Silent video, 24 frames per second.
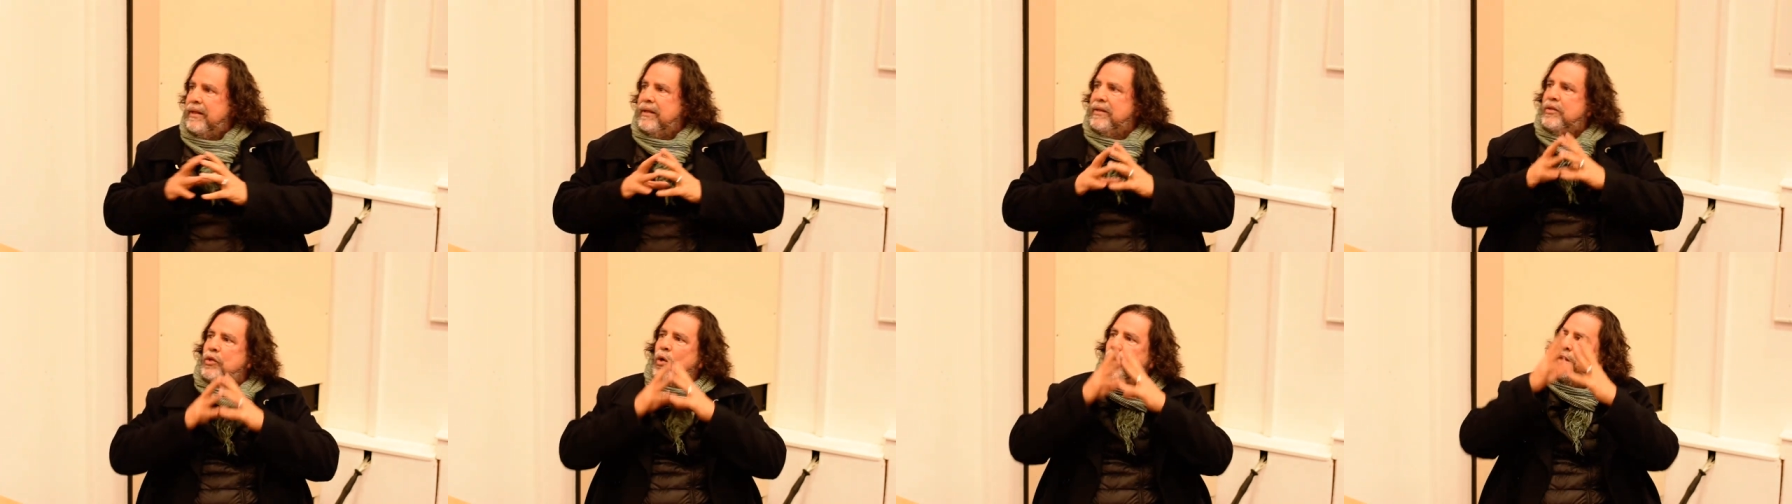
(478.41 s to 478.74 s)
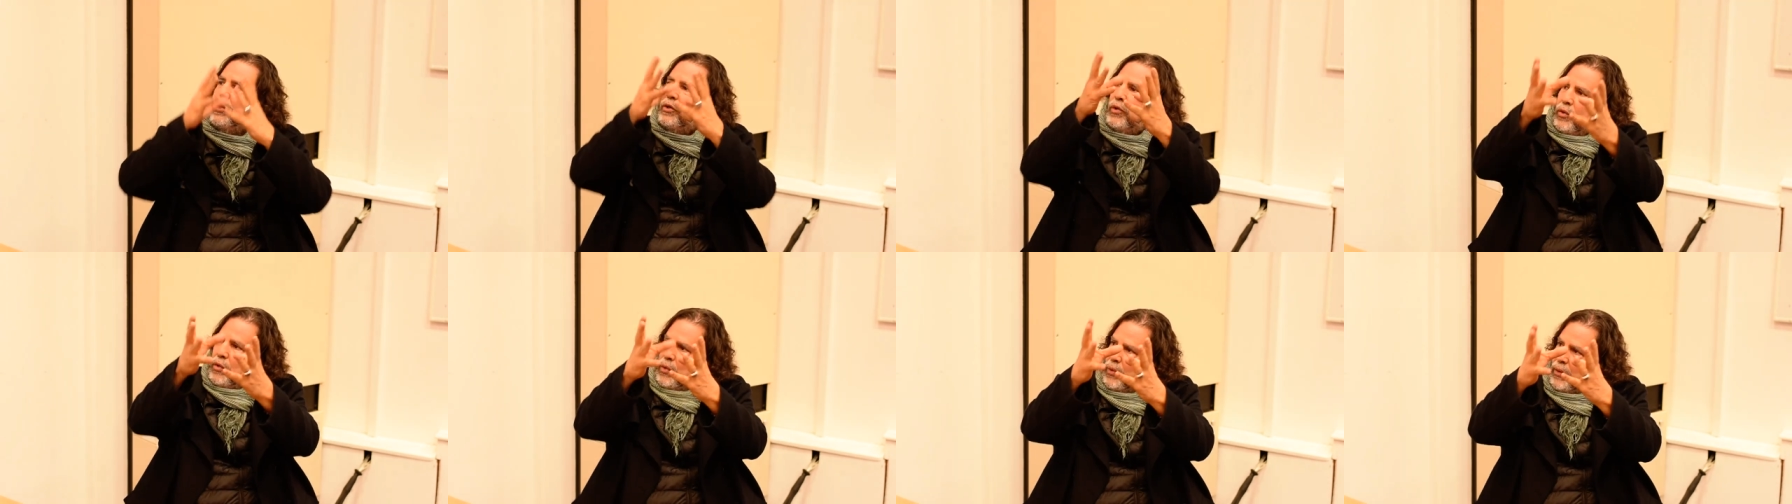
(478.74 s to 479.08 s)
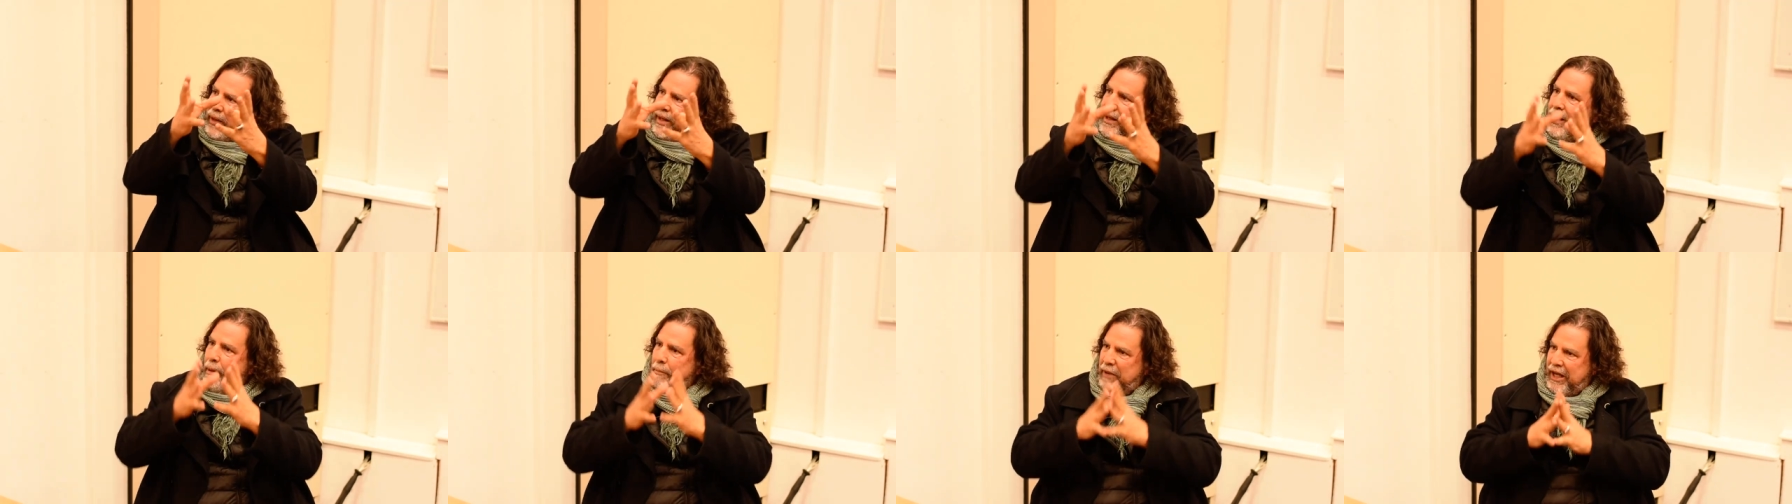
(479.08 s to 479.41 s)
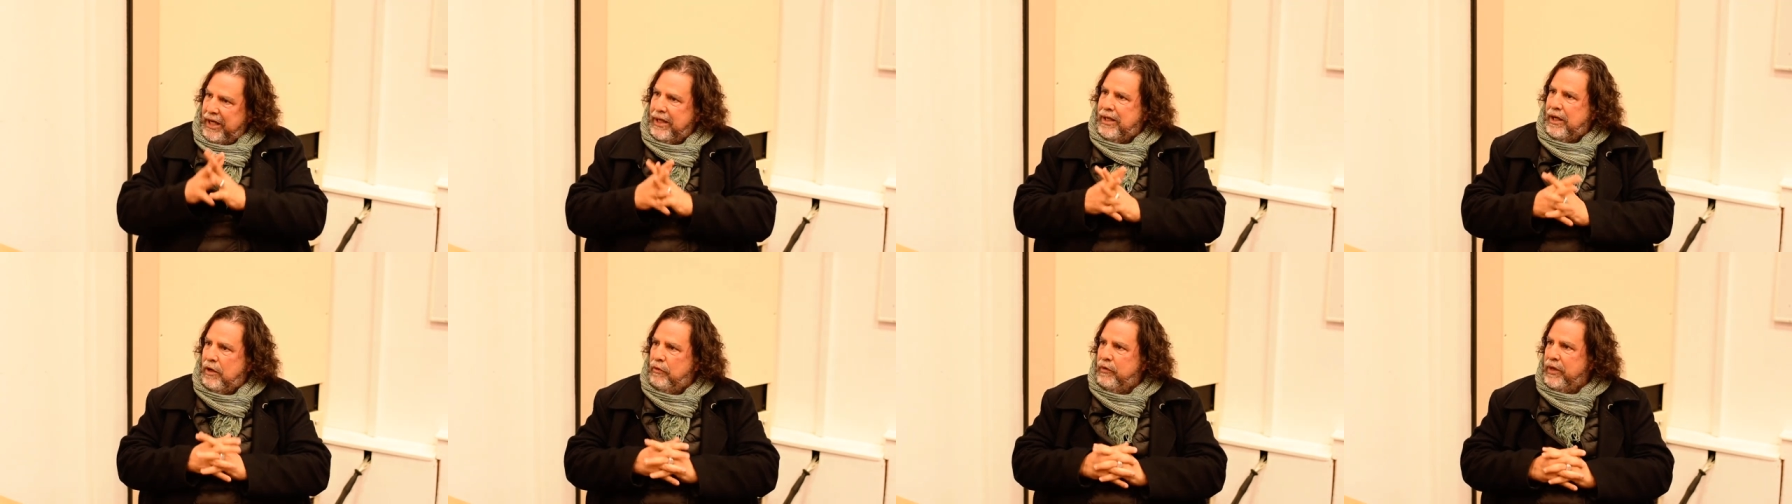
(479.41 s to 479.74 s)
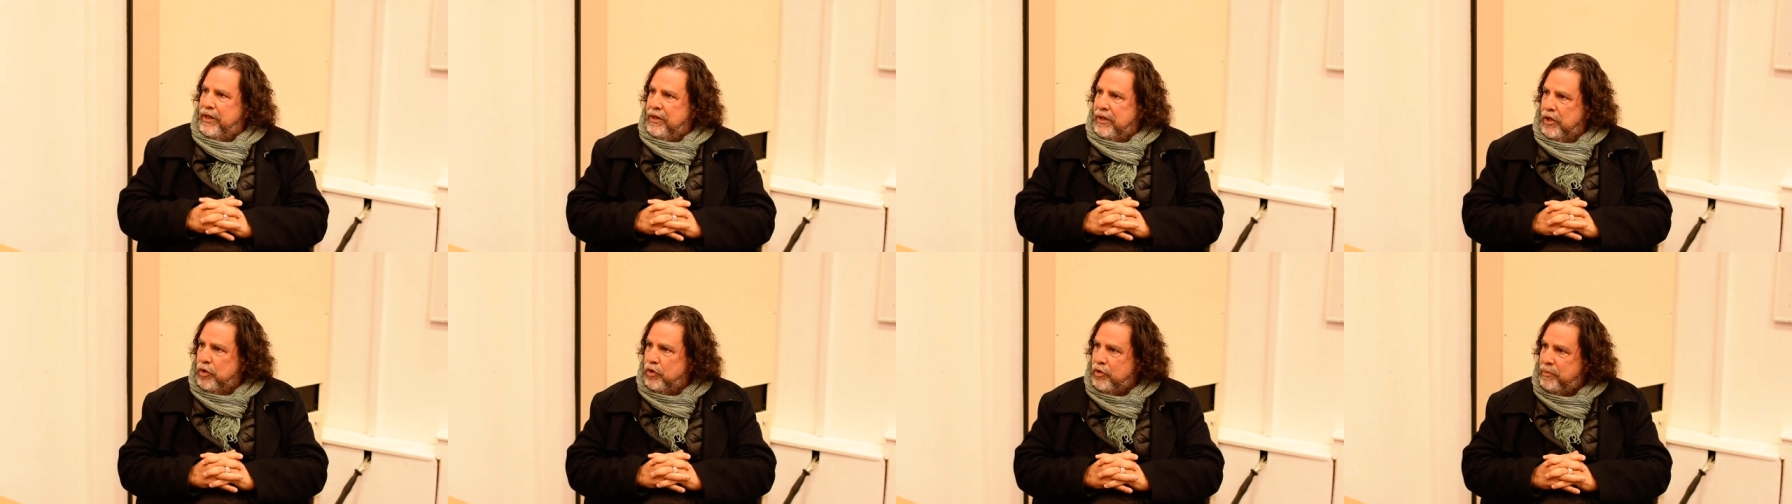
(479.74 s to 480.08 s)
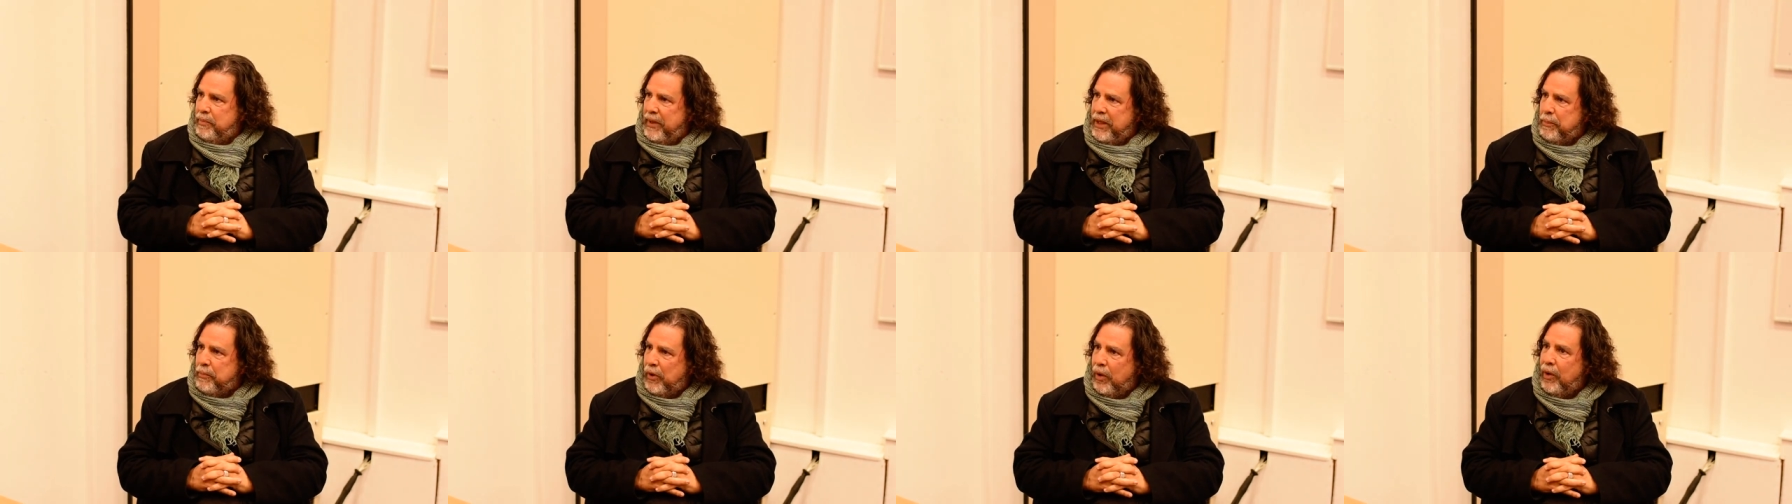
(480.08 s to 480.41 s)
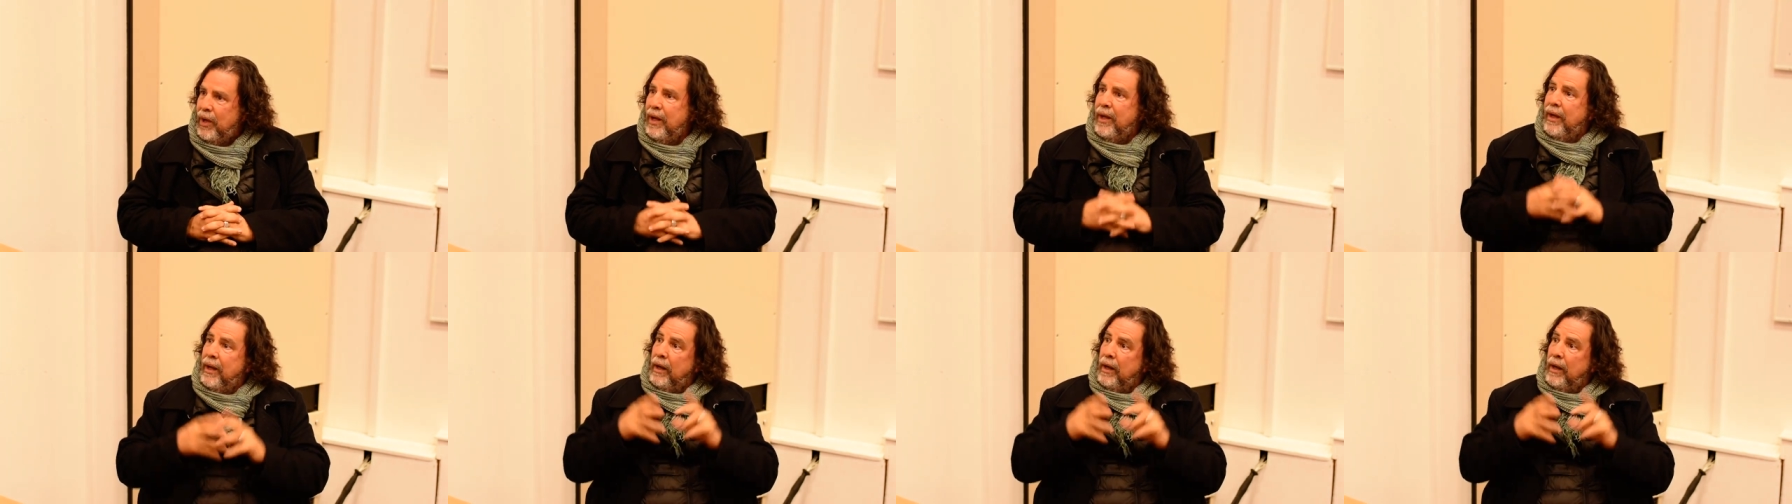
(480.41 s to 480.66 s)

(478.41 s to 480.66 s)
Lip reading: he's going to do in America with indigenous people.